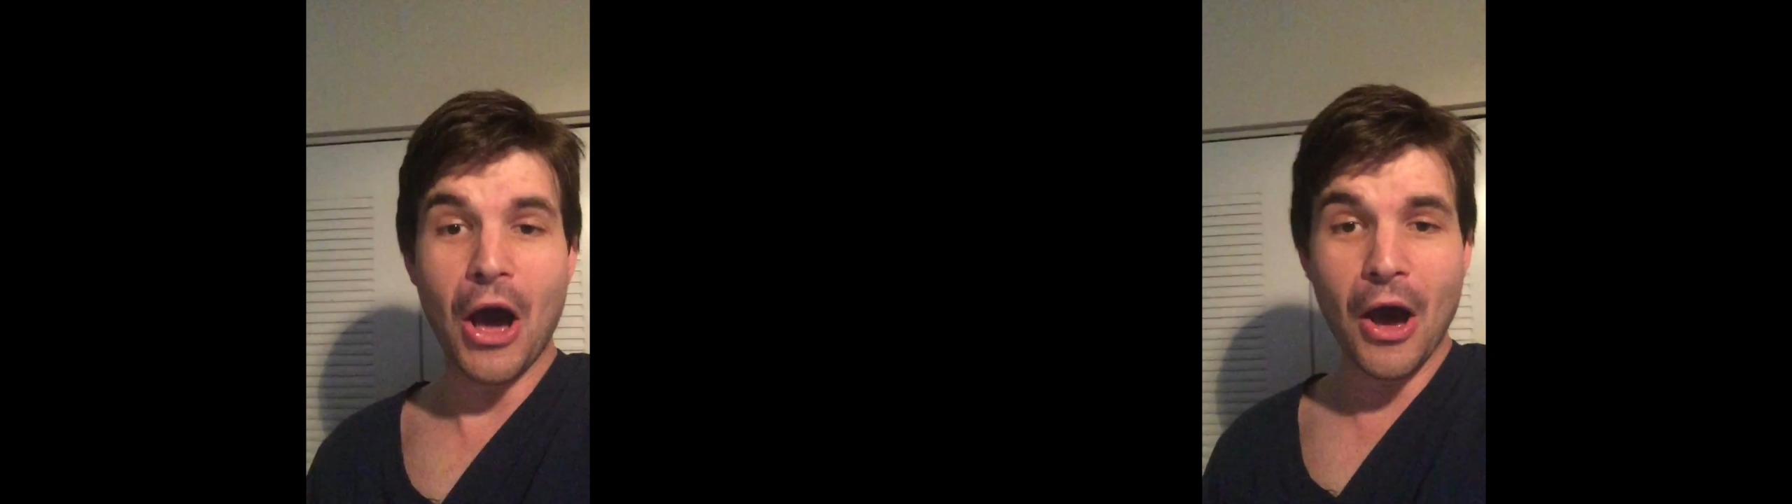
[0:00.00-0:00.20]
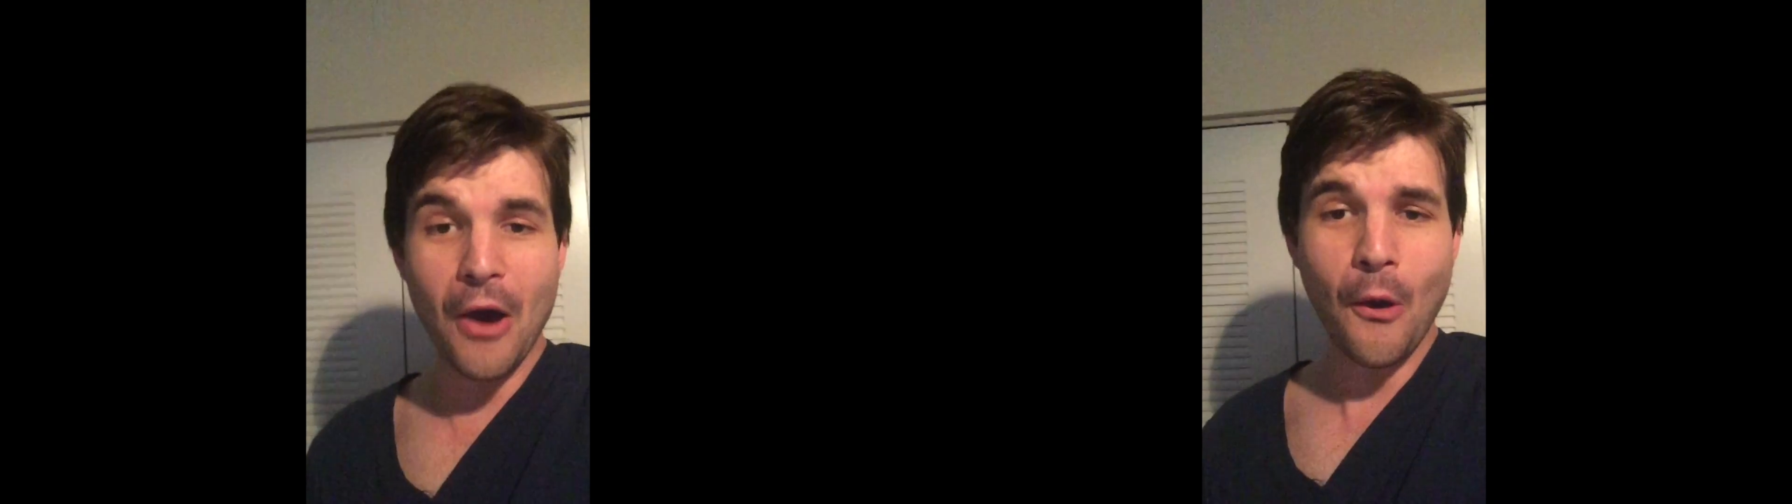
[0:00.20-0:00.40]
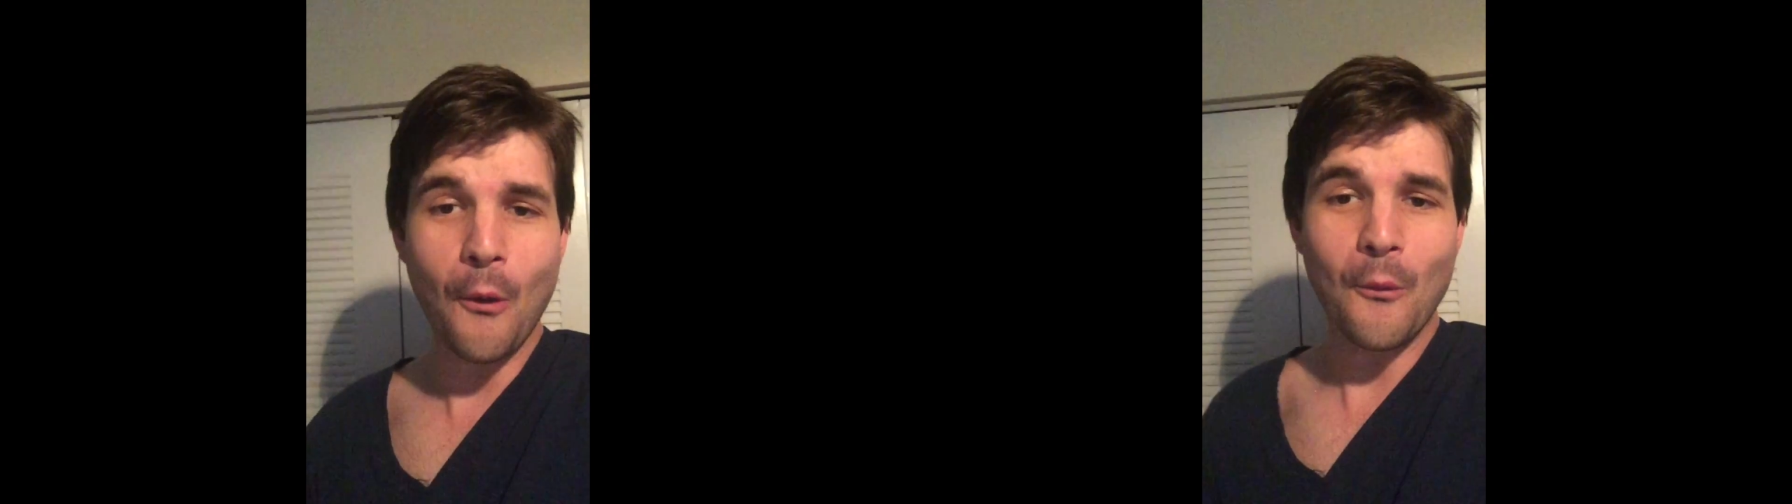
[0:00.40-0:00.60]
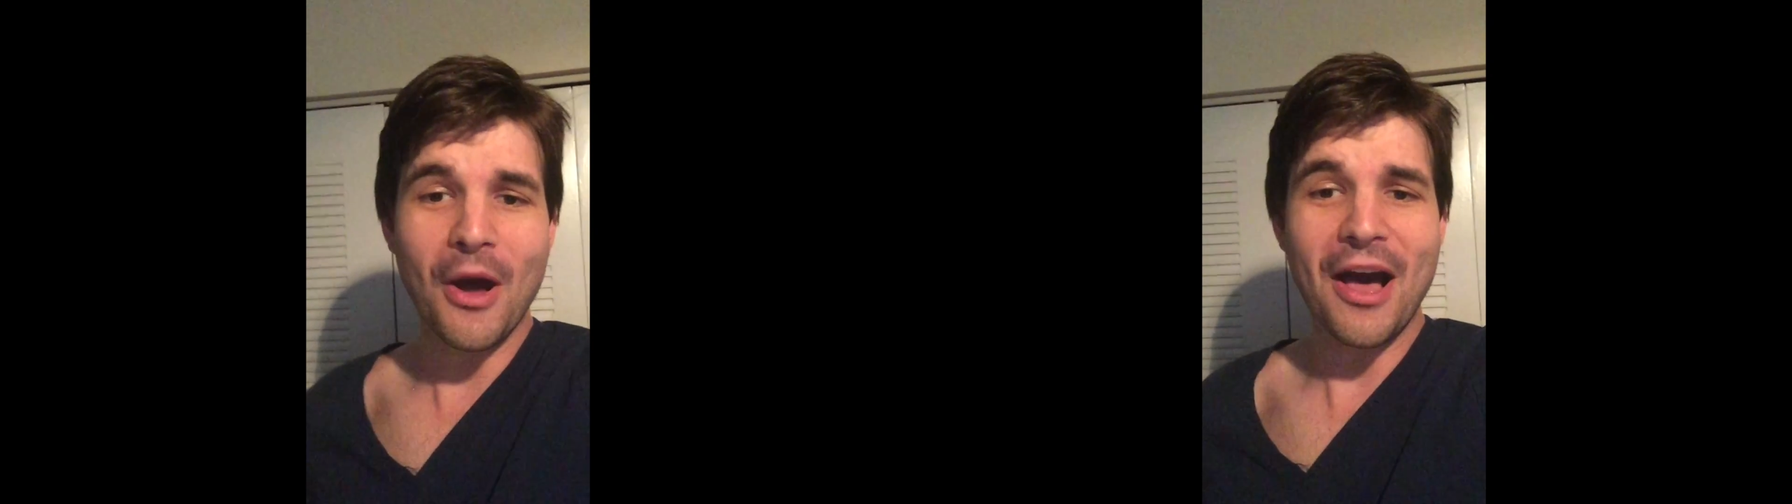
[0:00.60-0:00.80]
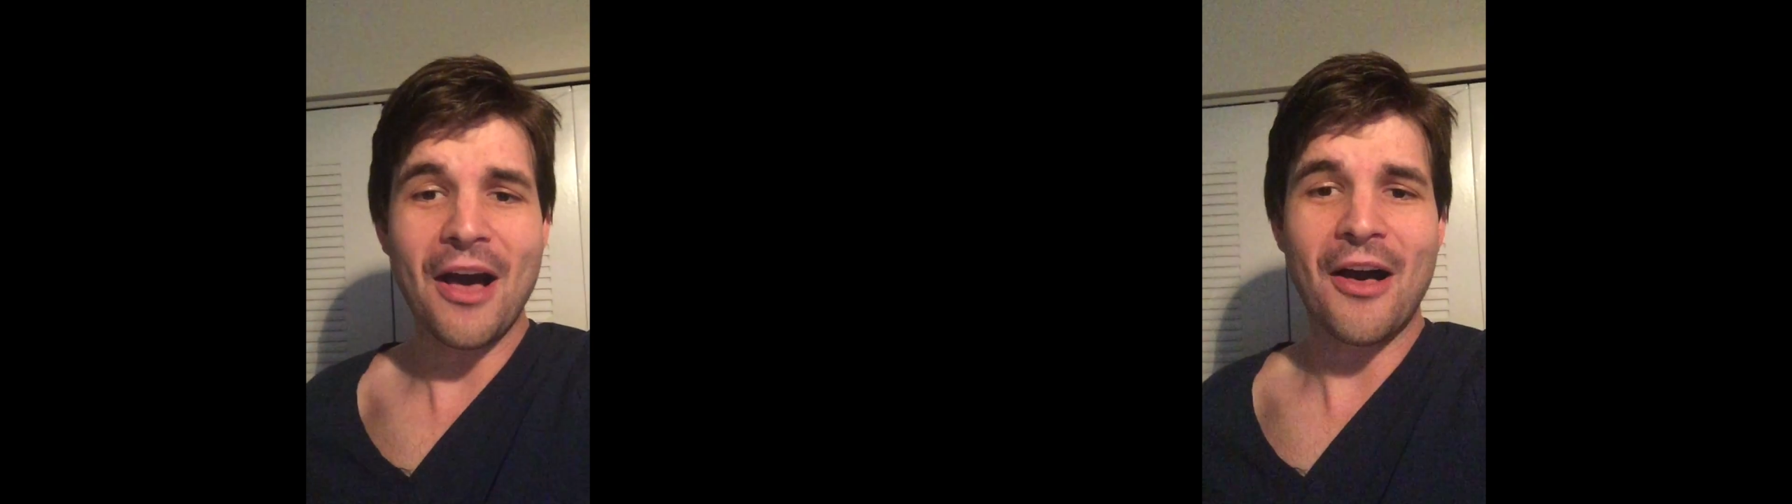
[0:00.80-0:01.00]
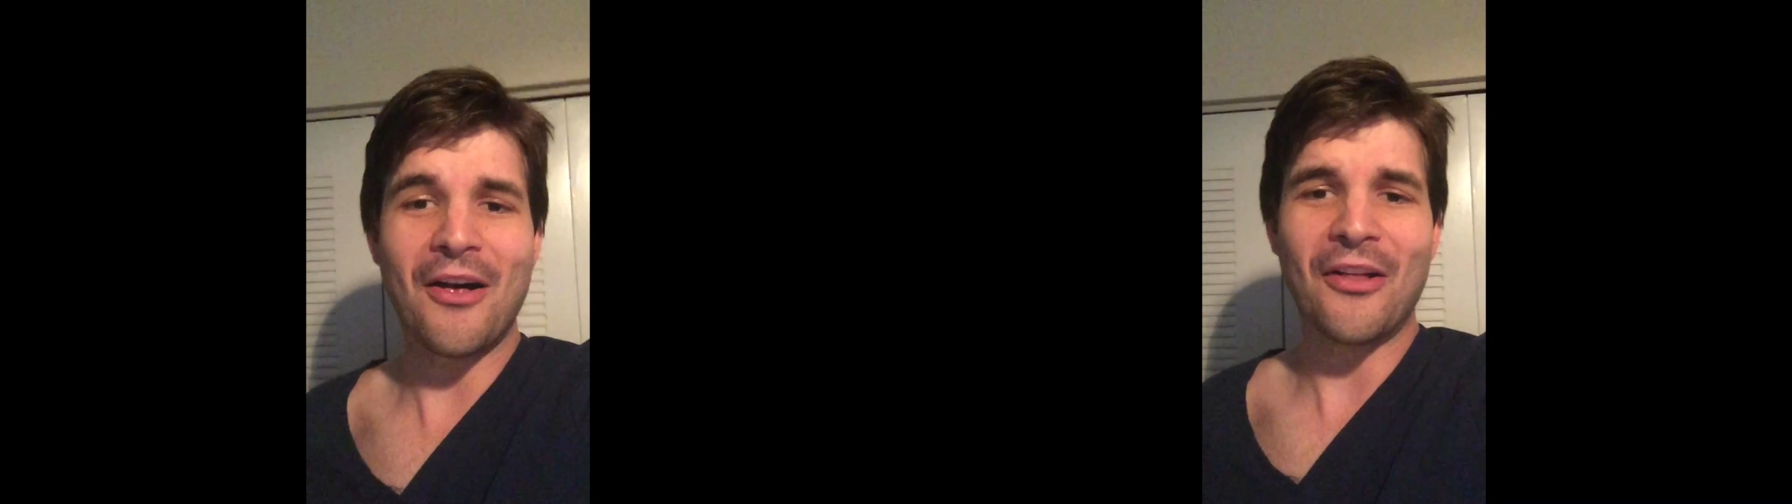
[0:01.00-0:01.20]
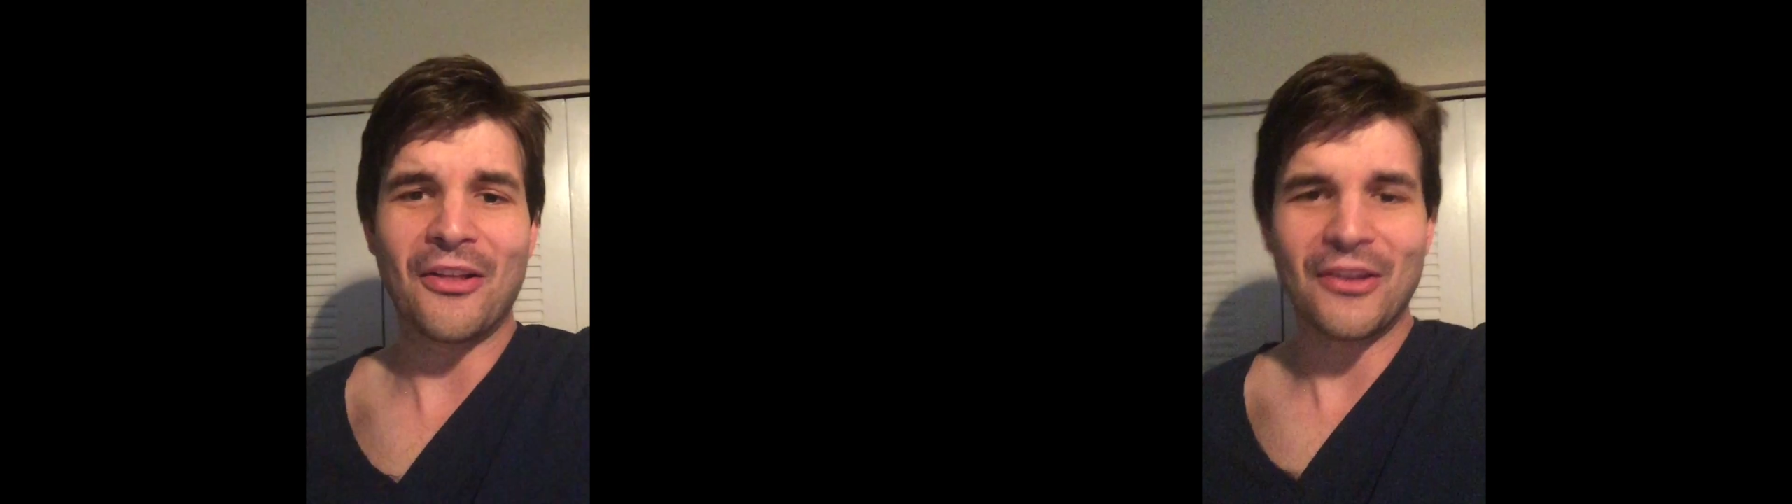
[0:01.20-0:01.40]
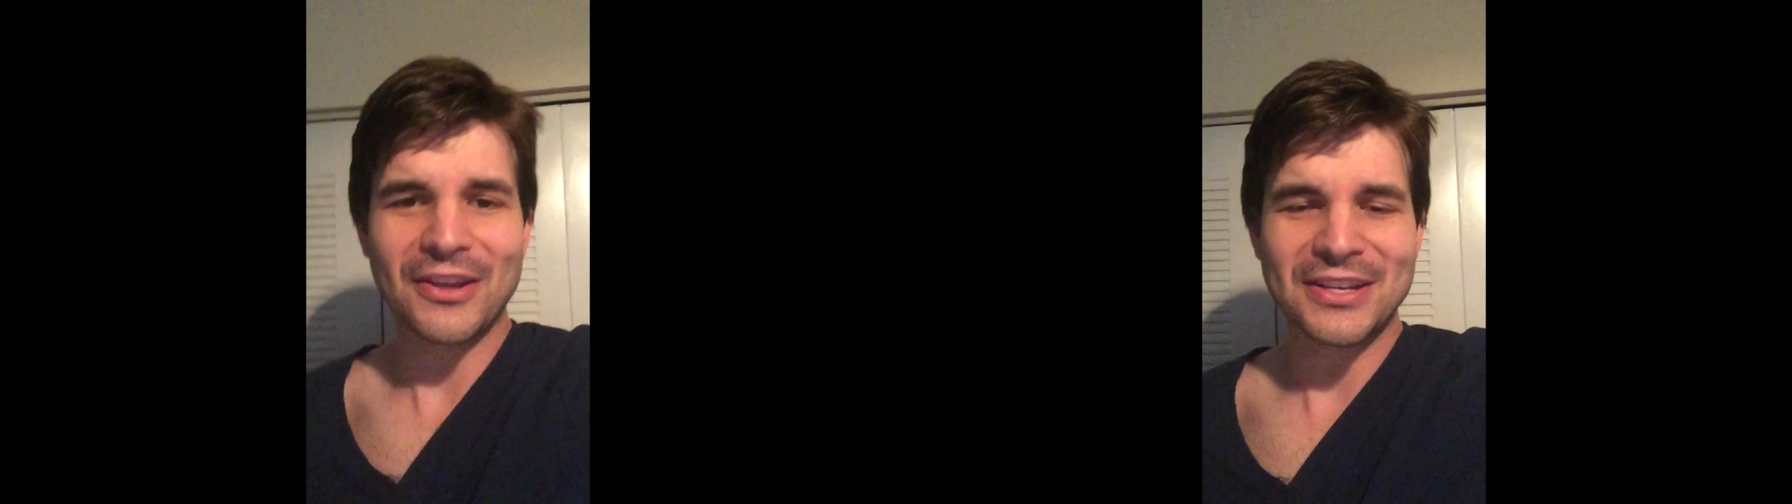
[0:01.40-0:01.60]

oh, well,